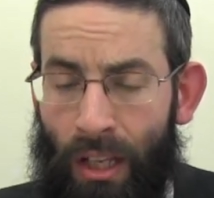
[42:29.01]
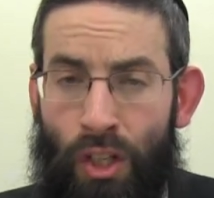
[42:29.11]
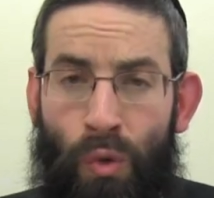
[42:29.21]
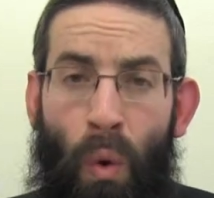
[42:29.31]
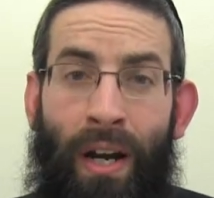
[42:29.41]

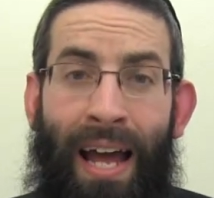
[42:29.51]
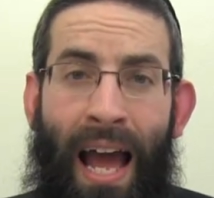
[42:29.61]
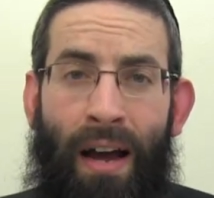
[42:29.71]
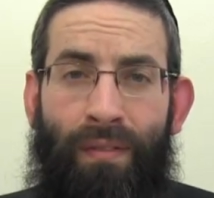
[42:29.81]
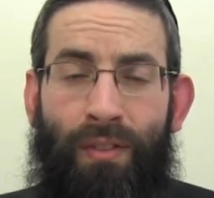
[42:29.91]
So
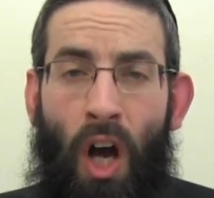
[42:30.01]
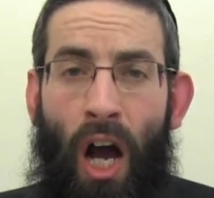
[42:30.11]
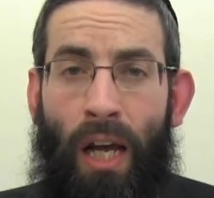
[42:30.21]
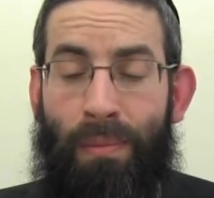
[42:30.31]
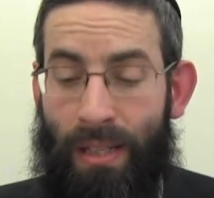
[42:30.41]
1.5
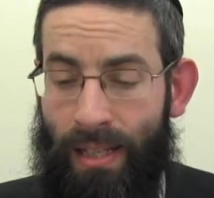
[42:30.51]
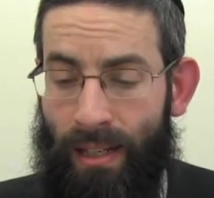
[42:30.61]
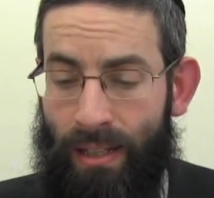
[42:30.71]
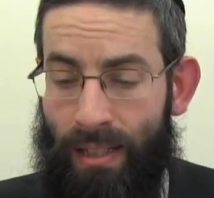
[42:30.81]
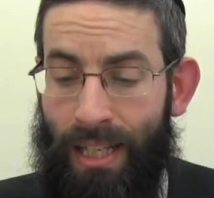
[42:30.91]
times
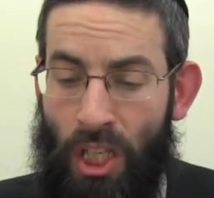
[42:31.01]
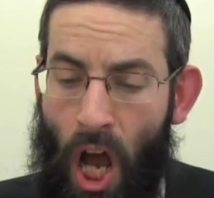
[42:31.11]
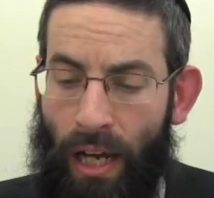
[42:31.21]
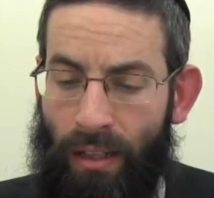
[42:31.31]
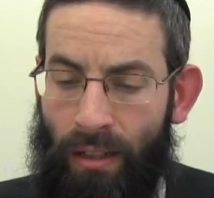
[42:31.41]
6 is
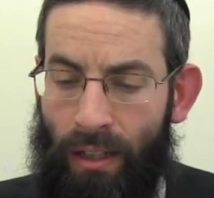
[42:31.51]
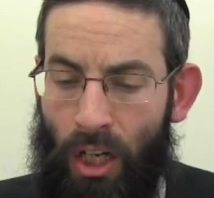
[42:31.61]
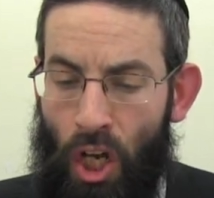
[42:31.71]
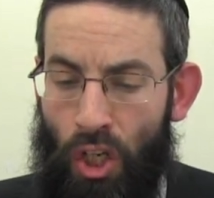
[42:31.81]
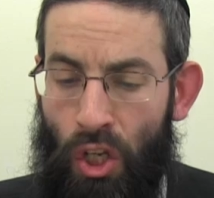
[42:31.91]
9.
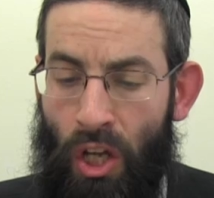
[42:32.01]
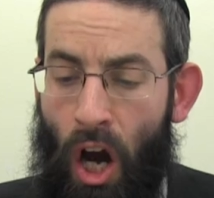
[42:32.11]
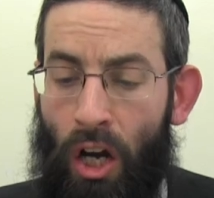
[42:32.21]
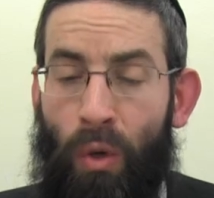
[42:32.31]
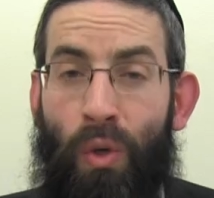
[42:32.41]
So the
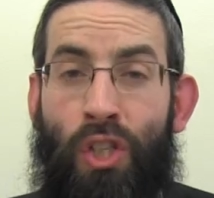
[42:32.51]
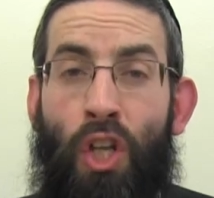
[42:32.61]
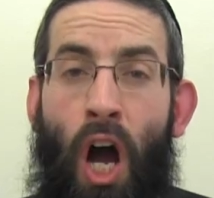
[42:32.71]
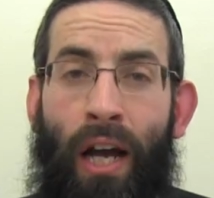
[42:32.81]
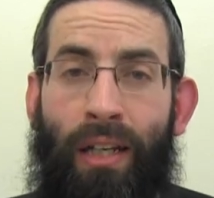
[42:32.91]
Aron was
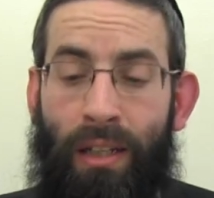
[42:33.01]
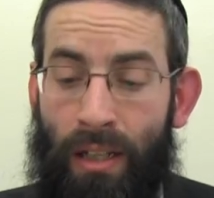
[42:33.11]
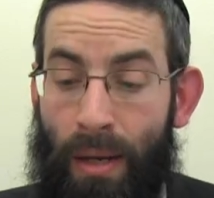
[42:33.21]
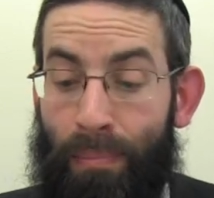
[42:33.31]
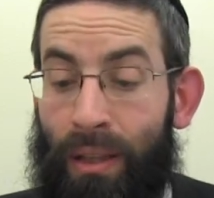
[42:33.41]
9
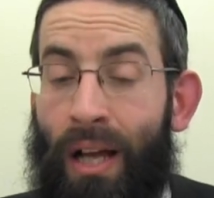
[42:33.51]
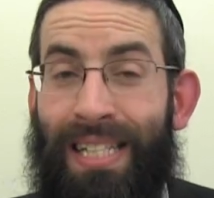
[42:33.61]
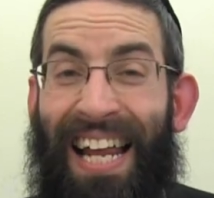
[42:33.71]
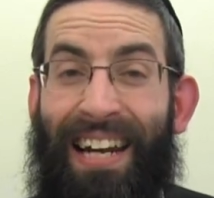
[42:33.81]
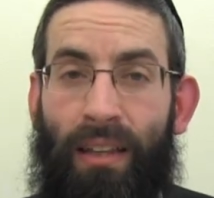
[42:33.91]
plus
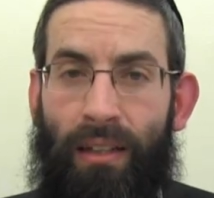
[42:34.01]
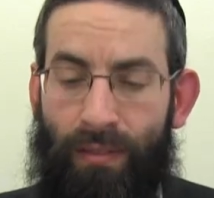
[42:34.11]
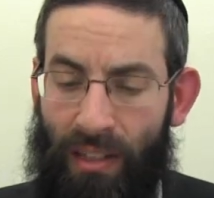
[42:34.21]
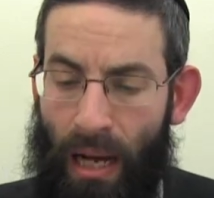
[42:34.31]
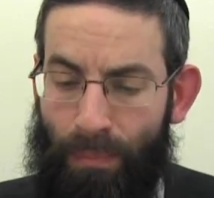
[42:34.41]
it had a
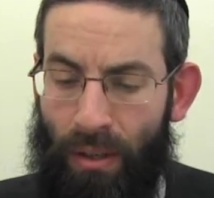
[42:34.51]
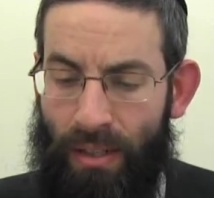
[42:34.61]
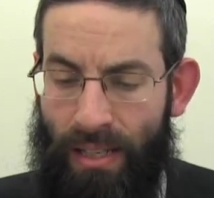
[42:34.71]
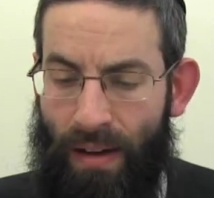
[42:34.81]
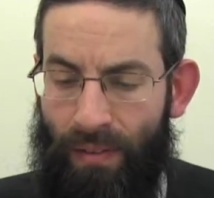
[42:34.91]
lid. The
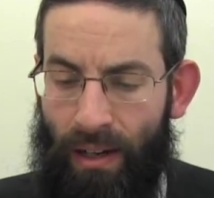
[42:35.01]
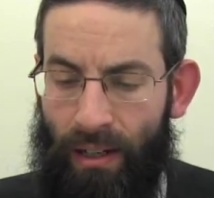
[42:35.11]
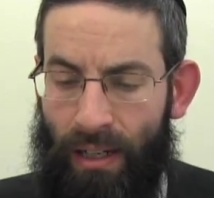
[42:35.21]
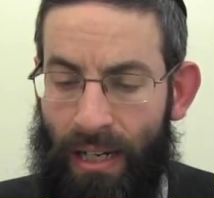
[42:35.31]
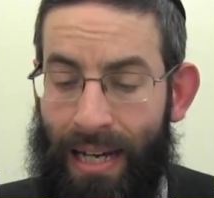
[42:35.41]
kapiras tefach,
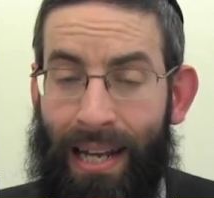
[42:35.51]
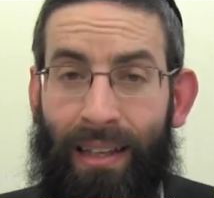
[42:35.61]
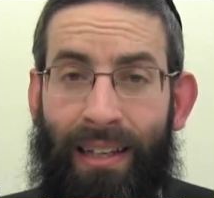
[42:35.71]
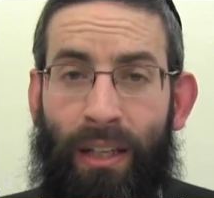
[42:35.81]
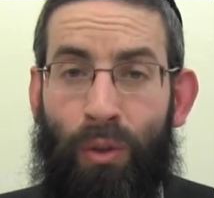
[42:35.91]
it had a
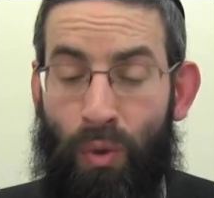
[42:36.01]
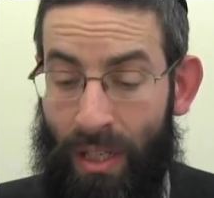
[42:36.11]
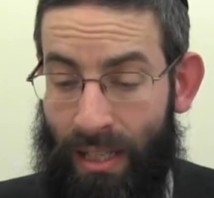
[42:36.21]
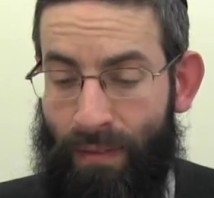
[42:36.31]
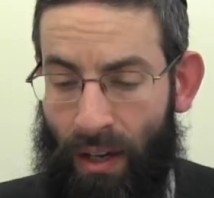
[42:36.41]
lid which was
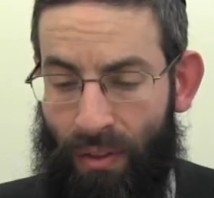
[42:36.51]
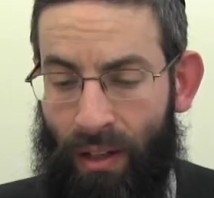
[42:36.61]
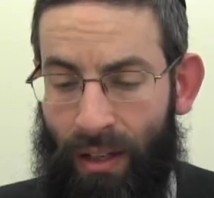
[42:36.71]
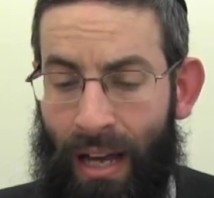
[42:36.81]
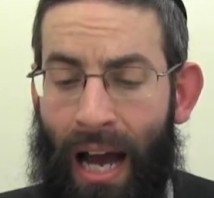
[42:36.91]
a tefach
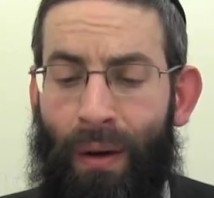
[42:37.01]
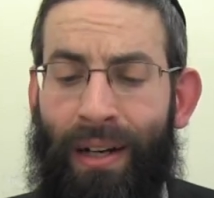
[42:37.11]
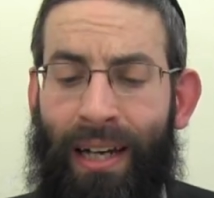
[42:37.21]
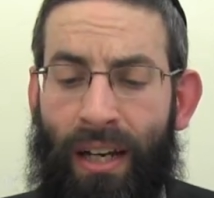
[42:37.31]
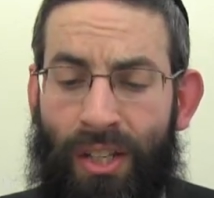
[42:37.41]
thick.
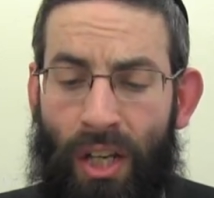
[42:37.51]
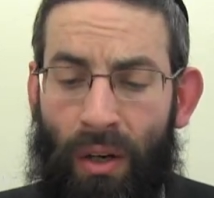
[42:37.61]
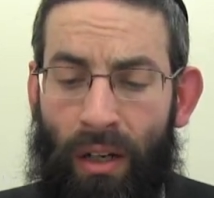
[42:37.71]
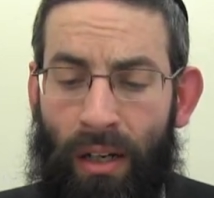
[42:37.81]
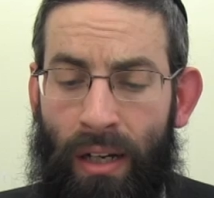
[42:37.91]

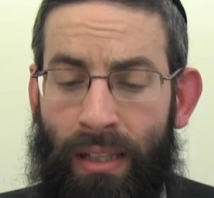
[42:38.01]
Harakanasara.